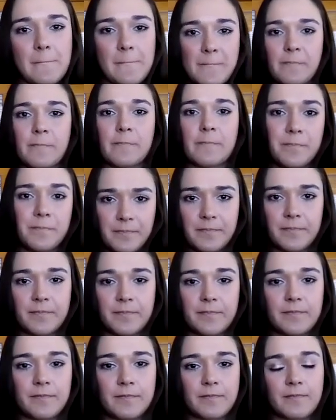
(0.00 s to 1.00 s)

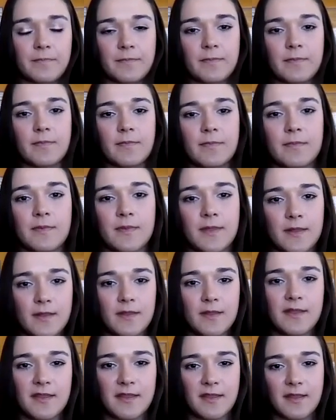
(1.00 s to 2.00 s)

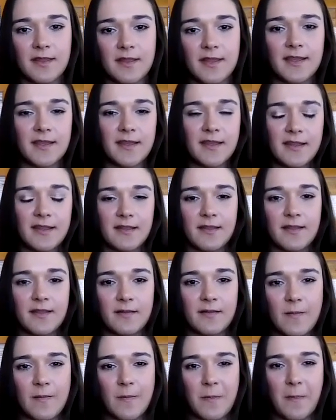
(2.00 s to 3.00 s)

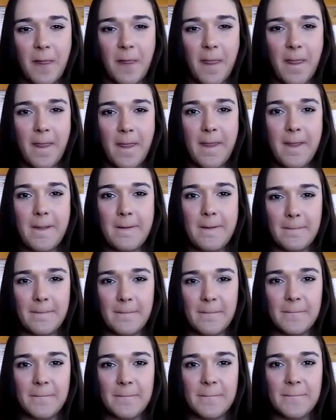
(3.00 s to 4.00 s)

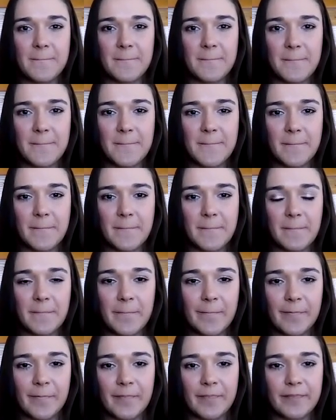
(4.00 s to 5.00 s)

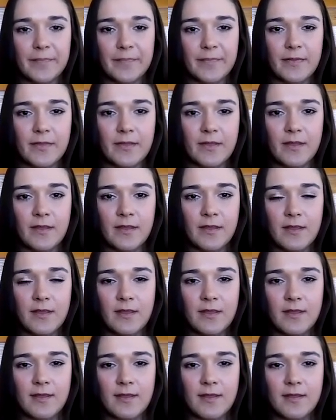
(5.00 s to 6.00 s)

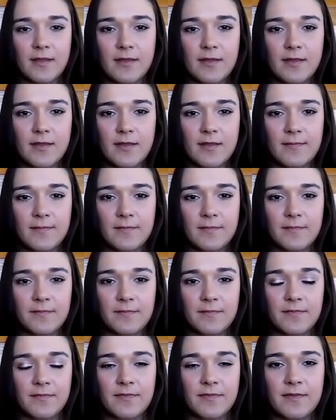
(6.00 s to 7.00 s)

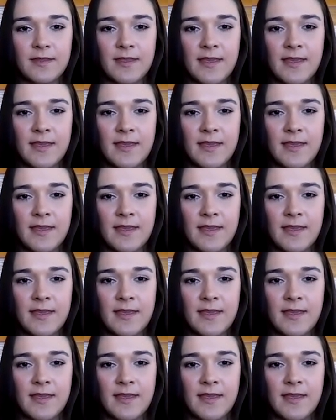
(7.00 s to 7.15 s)
This person isn't speaking.